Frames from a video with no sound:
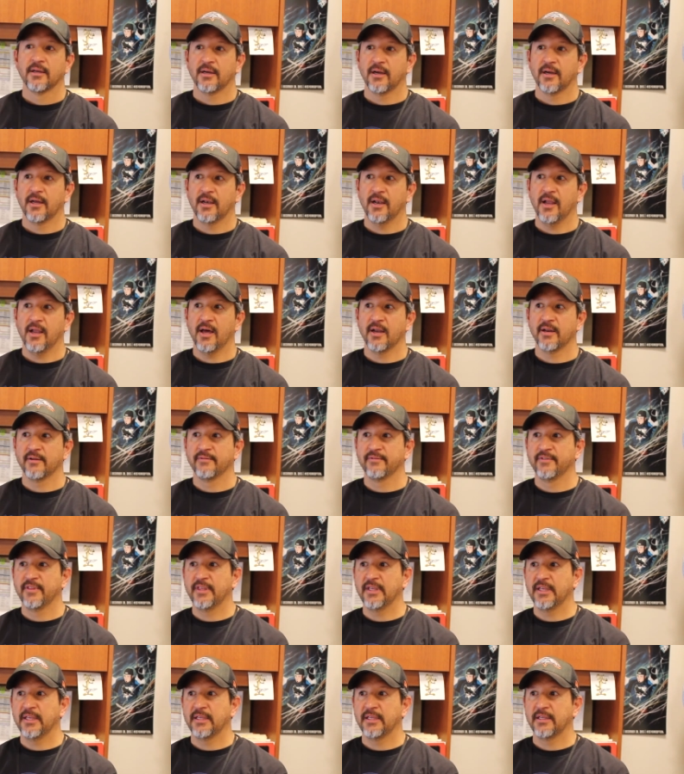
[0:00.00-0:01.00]
A lot of
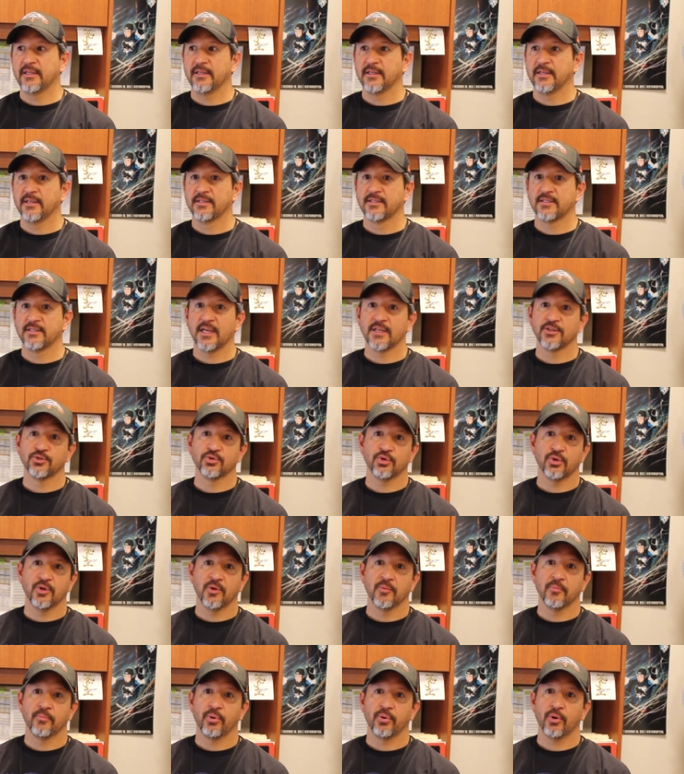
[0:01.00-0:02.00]
the essential
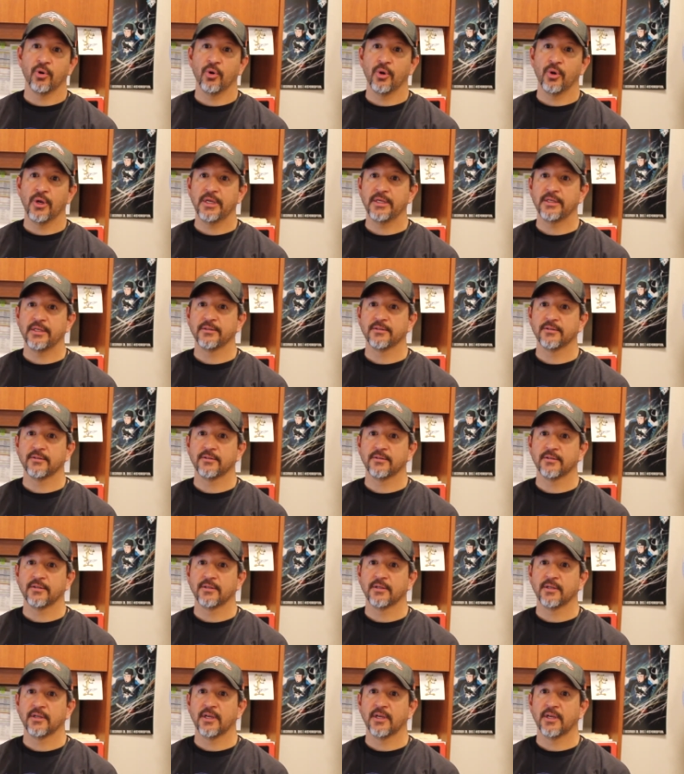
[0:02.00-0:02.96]
employees